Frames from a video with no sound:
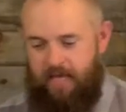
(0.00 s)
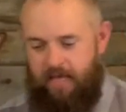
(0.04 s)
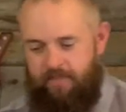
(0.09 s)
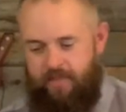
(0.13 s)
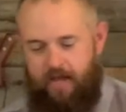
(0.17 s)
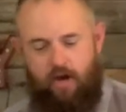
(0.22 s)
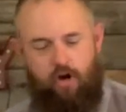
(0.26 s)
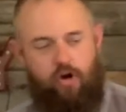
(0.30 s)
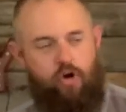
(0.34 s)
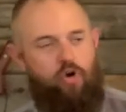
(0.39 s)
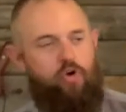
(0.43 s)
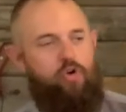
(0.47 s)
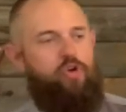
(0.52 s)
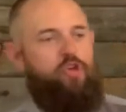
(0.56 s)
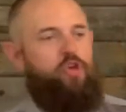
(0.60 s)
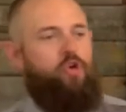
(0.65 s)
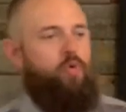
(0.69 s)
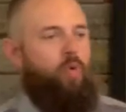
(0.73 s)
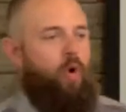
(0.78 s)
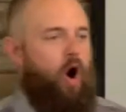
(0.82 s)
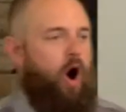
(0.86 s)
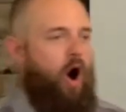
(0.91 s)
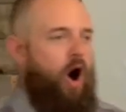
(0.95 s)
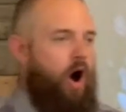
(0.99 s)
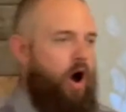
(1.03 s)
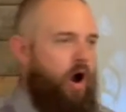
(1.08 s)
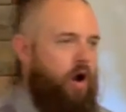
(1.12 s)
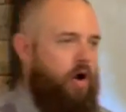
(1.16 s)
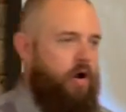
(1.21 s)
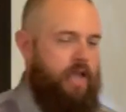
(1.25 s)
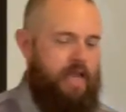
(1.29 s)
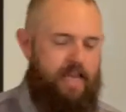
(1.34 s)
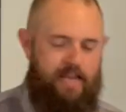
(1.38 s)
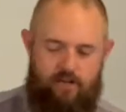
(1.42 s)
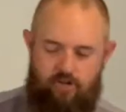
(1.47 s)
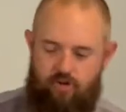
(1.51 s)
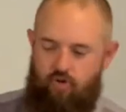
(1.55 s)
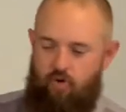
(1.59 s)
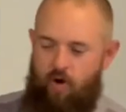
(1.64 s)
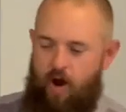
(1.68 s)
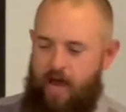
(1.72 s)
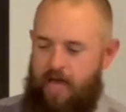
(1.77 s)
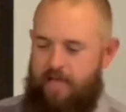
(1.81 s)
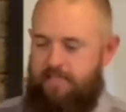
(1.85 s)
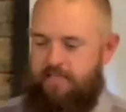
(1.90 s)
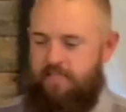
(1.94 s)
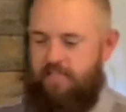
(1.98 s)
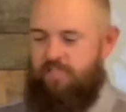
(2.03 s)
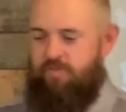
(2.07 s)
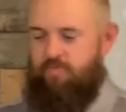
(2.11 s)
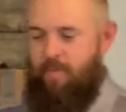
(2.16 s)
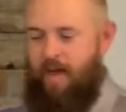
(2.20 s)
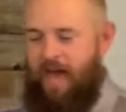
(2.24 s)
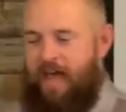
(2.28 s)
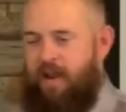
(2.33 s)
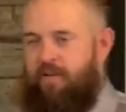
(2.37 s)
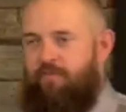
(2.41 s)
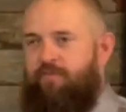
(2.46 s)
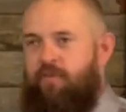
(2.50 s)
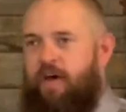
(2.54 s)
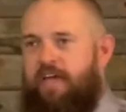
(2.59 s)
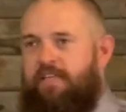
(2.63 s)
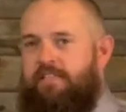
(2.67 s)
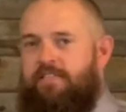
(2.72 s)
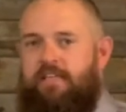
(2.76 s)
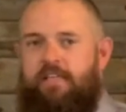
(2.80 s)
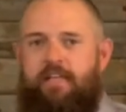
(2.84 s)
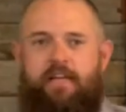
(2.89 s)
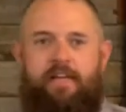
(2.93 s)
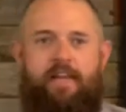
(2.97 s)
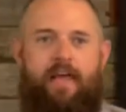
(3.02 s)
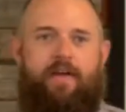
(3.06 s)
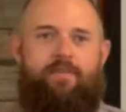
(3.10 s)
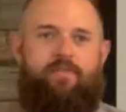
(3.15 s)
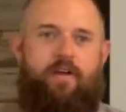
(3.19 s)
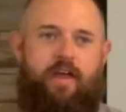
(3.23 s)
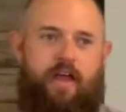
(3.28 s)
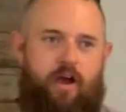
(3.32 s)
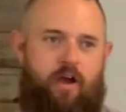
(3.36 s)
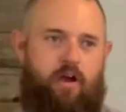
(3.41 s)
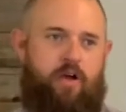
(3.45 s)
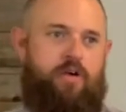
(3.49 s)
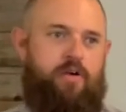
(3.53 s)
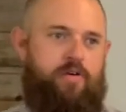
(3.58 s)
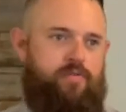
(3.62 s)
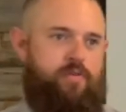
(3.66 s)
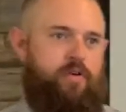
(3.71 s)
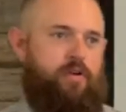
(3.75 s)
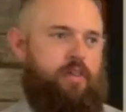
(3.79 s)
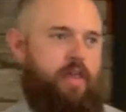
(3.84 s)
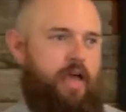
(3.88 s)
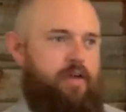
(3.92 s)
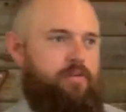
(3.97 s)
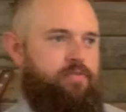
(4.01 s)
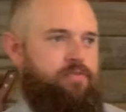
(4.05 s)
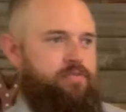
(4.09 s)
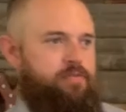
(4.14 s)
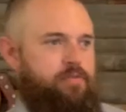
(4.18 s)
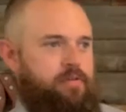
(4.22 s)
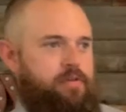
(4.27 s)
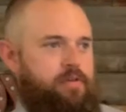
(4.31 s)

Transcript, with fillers: that who you are in Christ is manifested in every area of your life